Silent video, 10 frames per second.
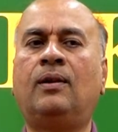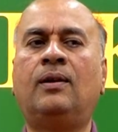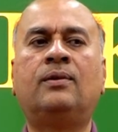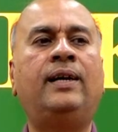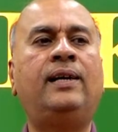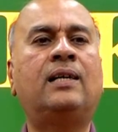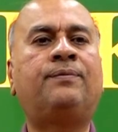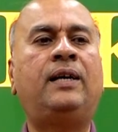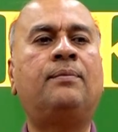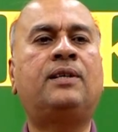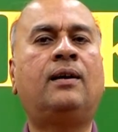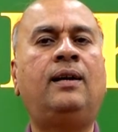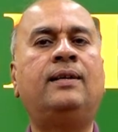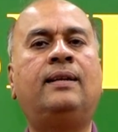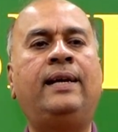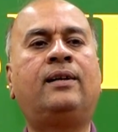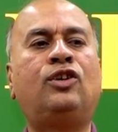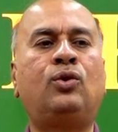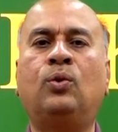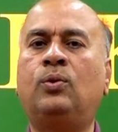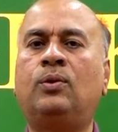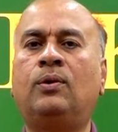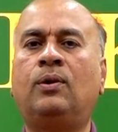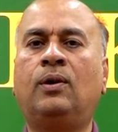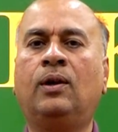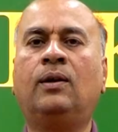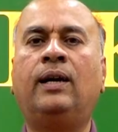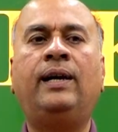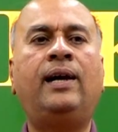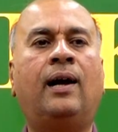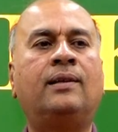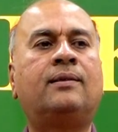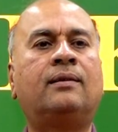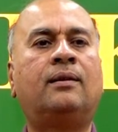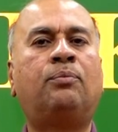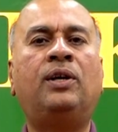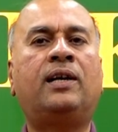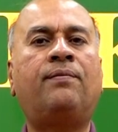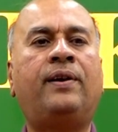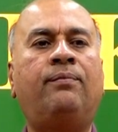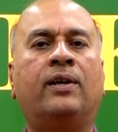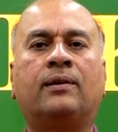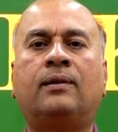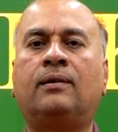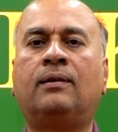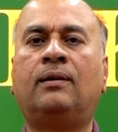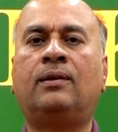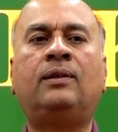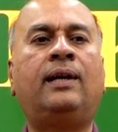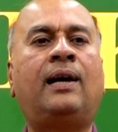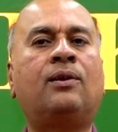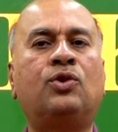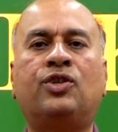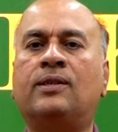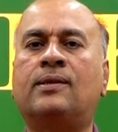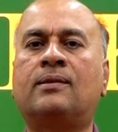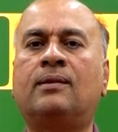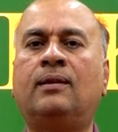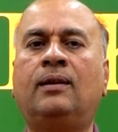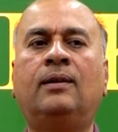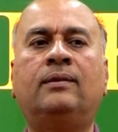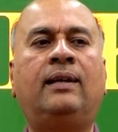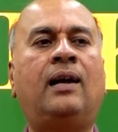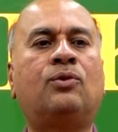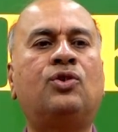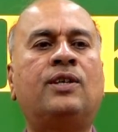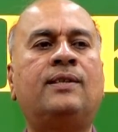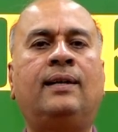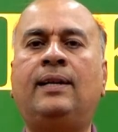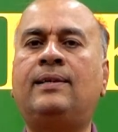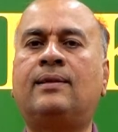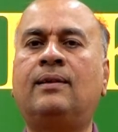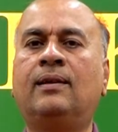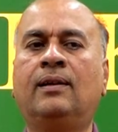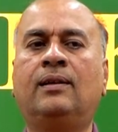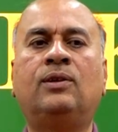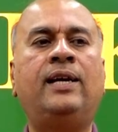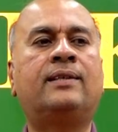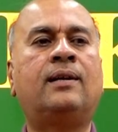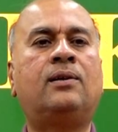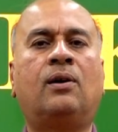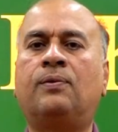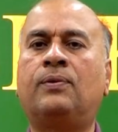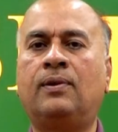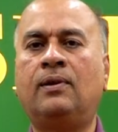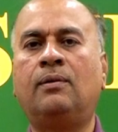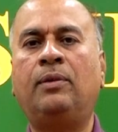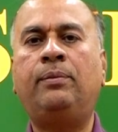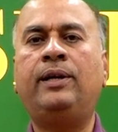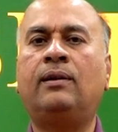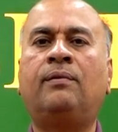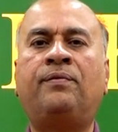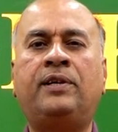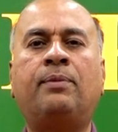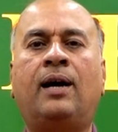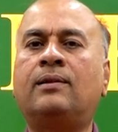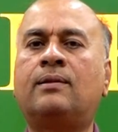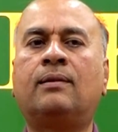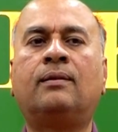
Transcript: So, India's freedom struggle is linked to India's political framework. So, there are questions. There are questions at least to the extent of maybe 50 marks,